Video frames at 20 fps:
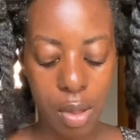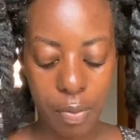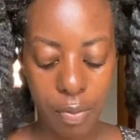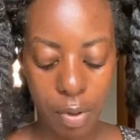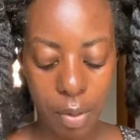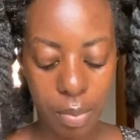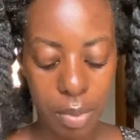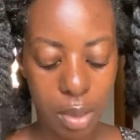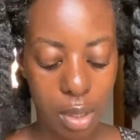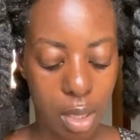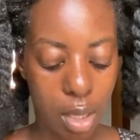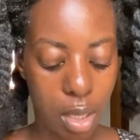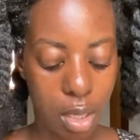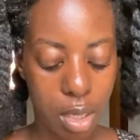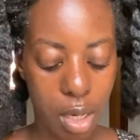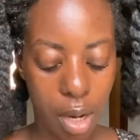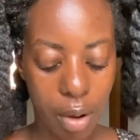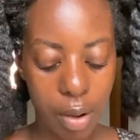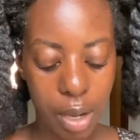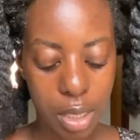From the
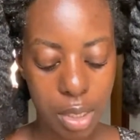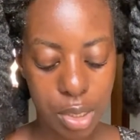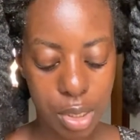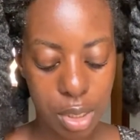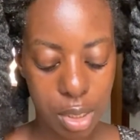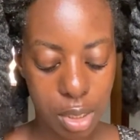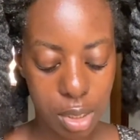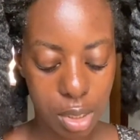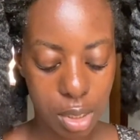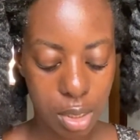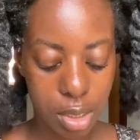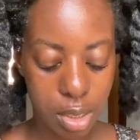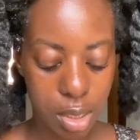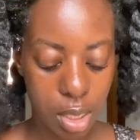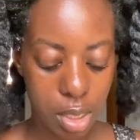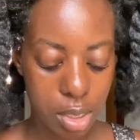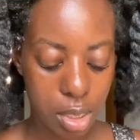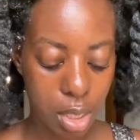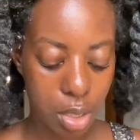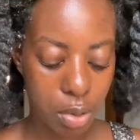directions, it
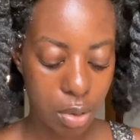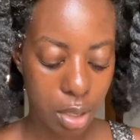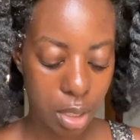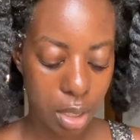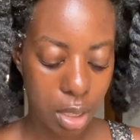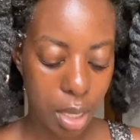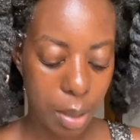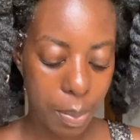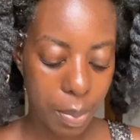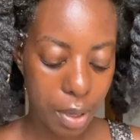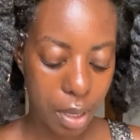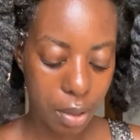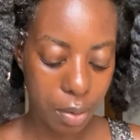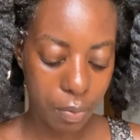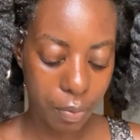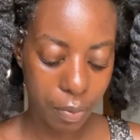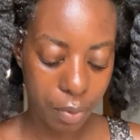says that you can keep it in